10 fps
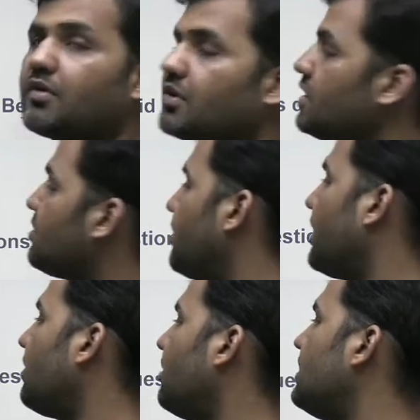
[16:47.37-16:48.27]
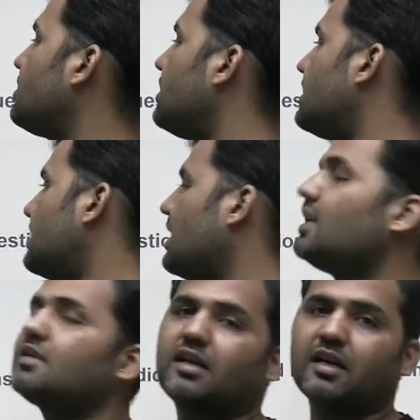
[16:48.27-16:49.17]
question is prepared by B, so this A
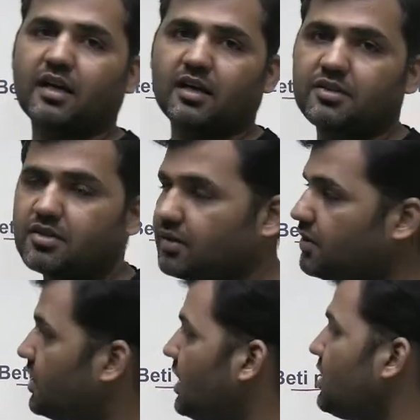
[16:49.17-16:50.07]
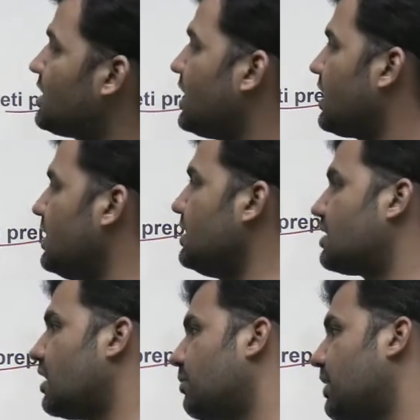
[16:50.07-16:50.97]
is the correct answer to the question. Now this set is
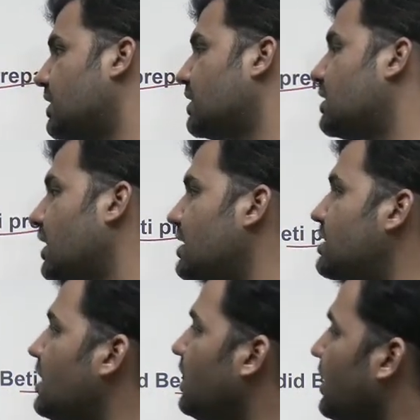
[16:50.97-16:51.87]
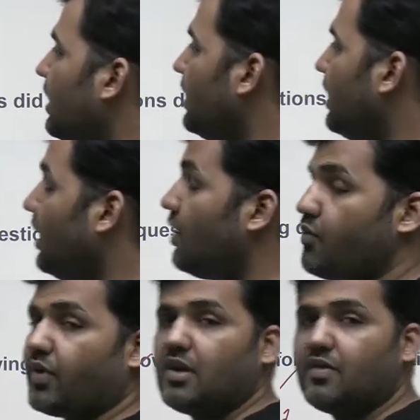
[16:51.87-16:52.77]
completed, guys. A
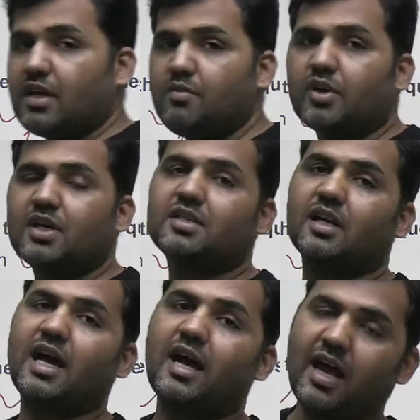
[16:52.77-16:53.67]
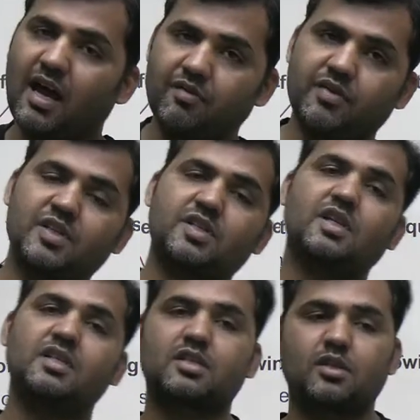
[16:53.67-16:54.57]
very, very important set. I have
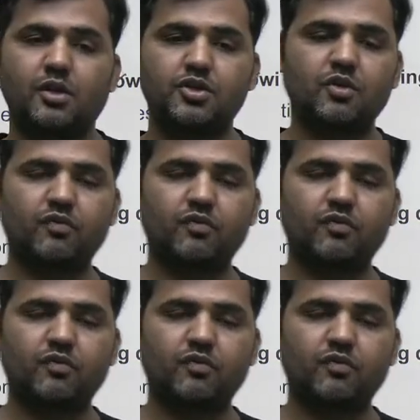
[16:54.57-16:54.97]
discussed the solution of